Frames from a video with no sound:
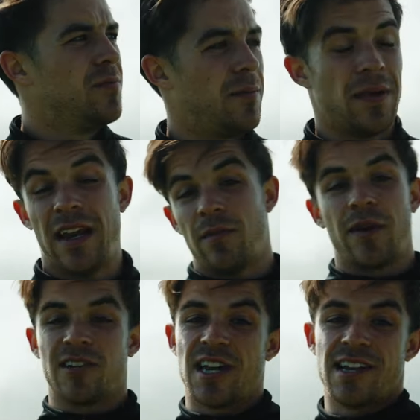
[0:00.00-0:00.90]
Might have a
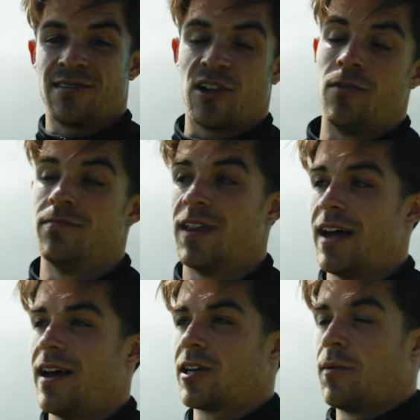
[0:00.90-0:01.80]
bigger session come
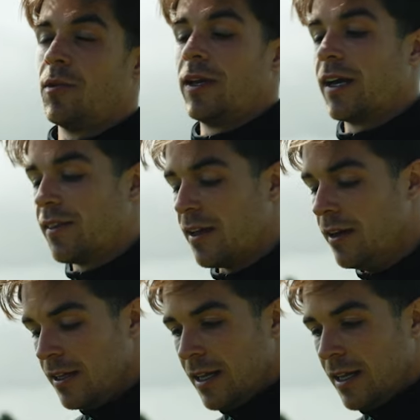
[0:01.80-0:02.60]
the weekend then.